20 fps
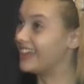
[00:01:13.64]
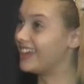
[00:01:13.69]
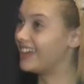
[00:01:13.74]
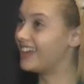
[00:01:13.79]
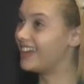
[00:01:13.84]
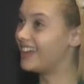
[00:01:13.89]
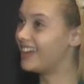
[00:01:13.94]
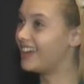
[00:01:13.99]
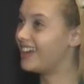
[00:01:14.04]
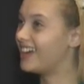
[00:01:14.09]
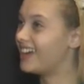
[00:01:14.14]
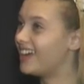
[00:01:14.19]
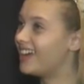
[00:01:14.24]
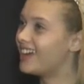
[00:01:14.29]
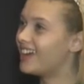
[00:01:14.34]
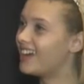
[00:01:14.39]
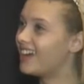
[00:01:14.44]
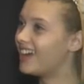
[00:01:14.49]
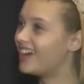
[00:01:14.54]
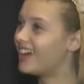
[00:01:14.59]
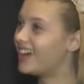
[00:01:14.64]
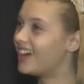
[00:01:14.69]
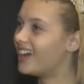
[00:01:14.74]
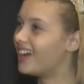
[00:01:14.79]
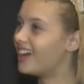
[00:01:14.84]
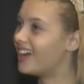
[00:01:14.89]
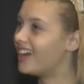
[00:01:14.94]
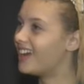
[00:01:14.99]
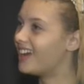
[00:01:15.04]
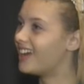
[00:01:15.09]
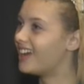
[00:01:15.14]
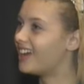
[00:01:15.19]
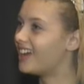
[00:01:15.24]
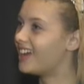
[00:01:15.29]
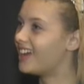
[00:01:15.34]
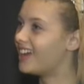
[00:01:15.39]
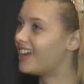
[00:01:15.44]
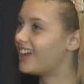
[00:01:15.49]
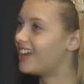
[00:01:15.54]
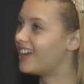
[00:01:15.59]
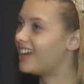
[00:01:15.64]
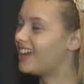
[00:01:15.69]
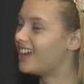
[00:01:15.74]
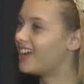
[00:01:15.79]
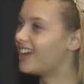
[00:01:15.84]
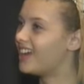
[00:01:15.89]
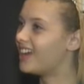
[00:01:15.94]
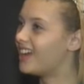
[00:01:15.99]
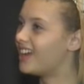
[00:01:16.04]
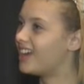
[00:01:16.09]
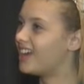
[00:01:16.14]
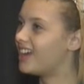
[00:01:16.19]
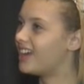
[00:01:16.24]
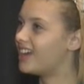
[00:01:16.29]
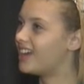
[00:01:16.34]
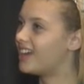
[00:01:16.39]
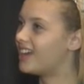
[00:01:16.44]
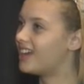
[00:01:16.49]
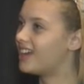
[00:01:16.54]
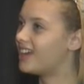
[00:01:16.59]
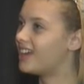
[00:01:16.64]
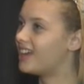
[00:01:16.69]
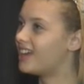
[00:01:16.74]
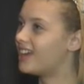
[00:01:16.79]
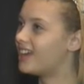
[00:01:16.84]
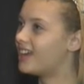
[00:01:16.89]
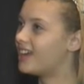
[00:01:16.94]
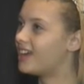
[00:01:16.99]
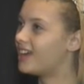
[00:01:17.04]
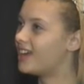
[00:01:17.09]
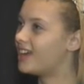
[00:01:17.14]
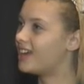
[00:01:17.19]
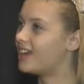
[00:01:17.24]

(not speaking)